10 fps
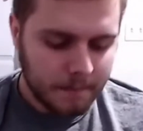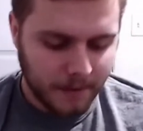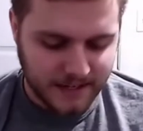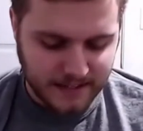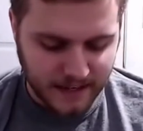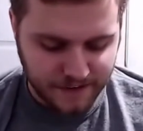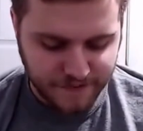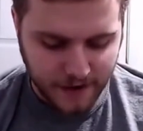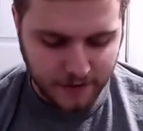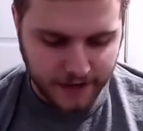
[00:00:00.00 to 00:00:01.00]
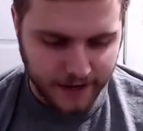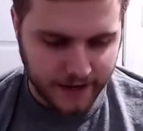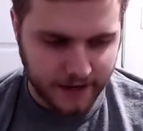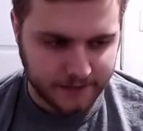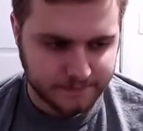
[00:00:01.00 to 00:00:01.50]
But I
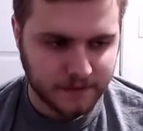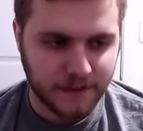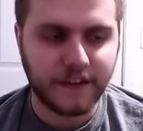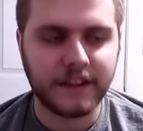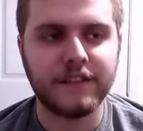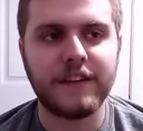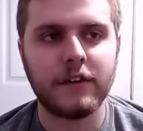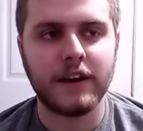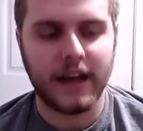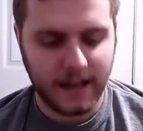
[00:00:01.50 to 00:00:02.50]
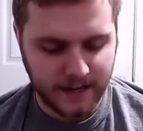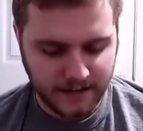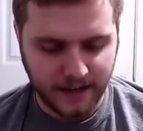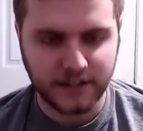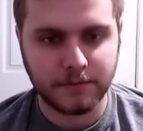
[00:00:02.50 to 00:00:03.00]
finally found a
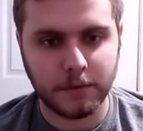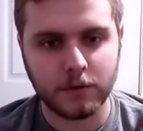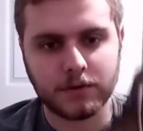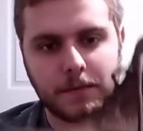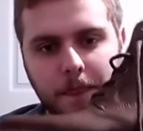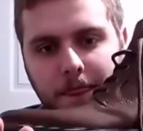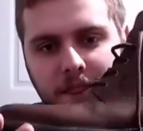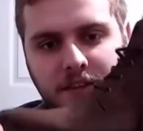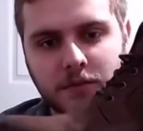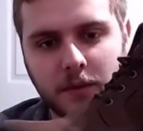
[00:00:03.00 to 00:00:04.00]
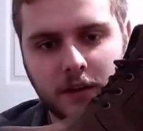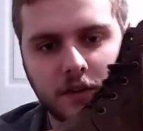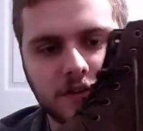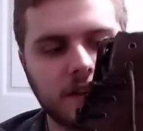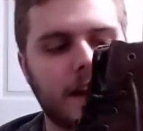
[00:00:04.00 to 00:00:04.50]
nice boot. This is what it
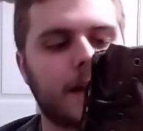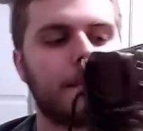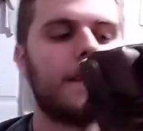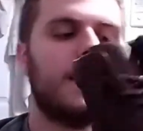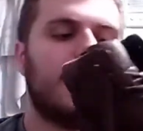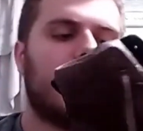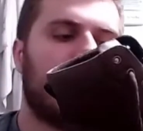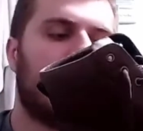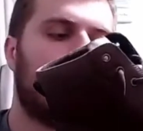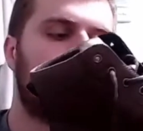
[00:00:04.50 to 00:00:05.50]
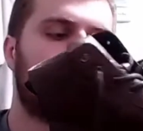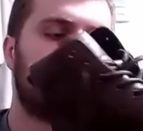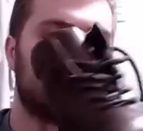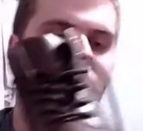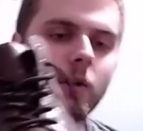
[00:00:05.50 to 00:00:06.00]
looks like.
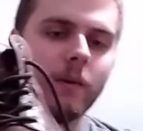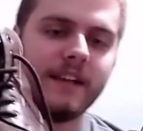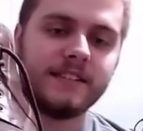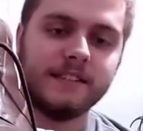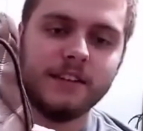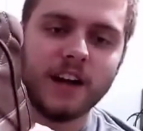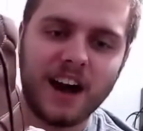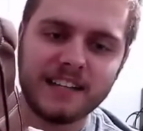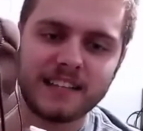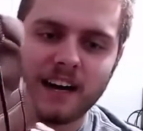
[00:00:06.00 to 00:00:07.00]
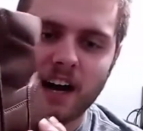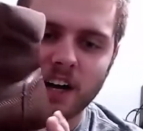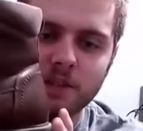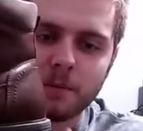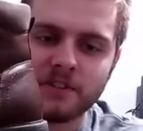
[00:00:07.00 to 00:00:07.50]
So it's not
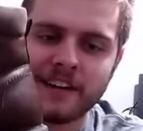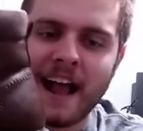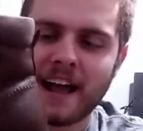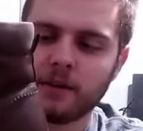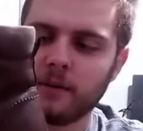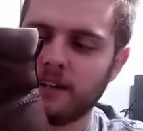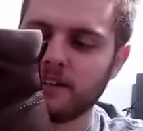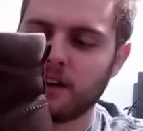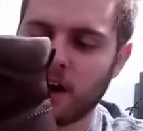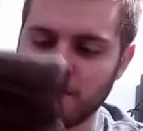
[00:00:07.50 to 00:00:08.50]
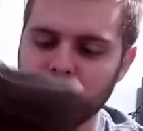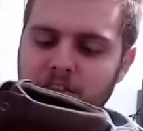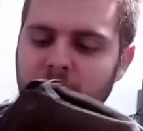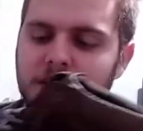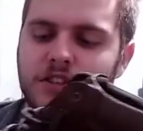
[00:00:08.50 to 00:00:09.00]
100% accurate,
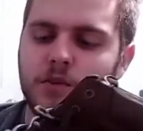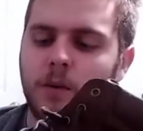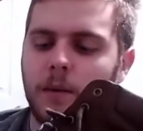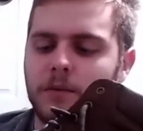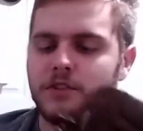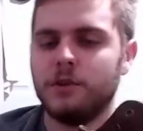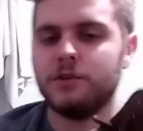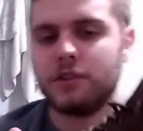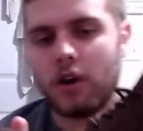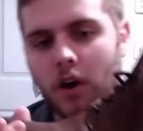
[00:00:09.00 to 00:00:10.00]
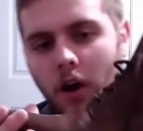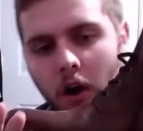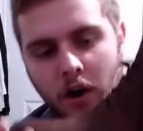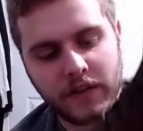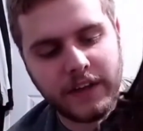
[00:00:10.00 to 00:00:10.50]
obviously, to what was used
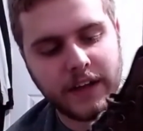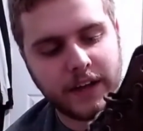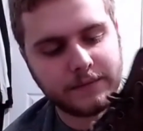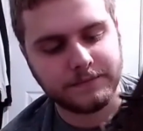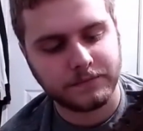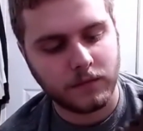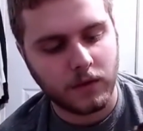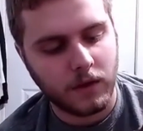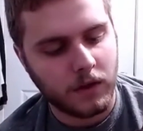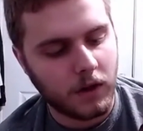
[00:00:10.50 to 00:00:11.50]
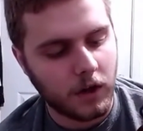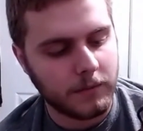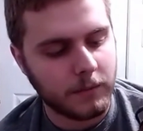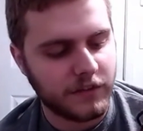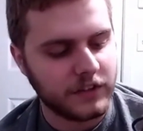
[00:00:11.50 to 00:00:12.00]
on the
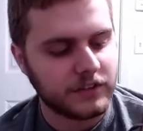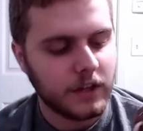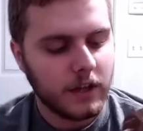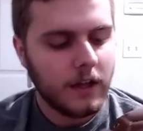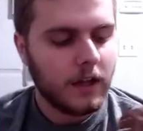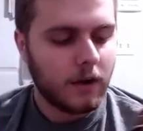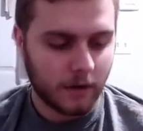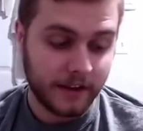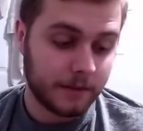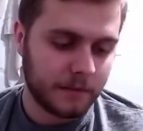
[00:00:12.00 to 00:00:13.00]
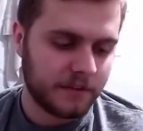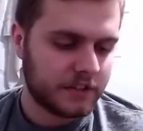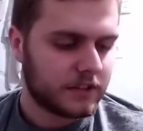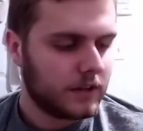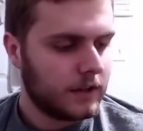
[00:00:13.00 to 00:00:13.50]
movies, or in the
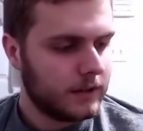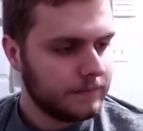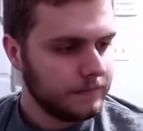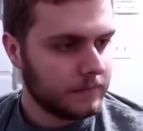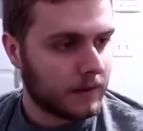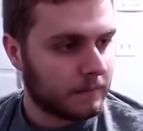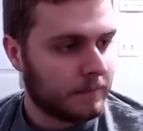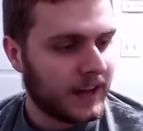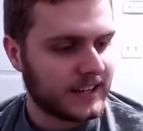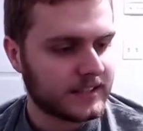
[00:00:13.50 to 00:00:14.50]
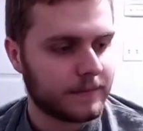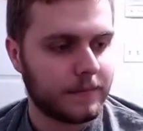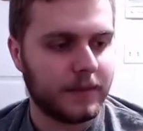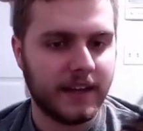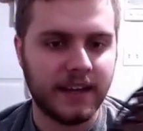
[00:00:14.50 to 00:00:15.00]
movies. But
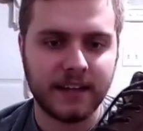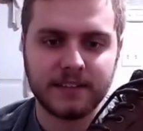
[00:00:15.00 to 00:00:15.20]
it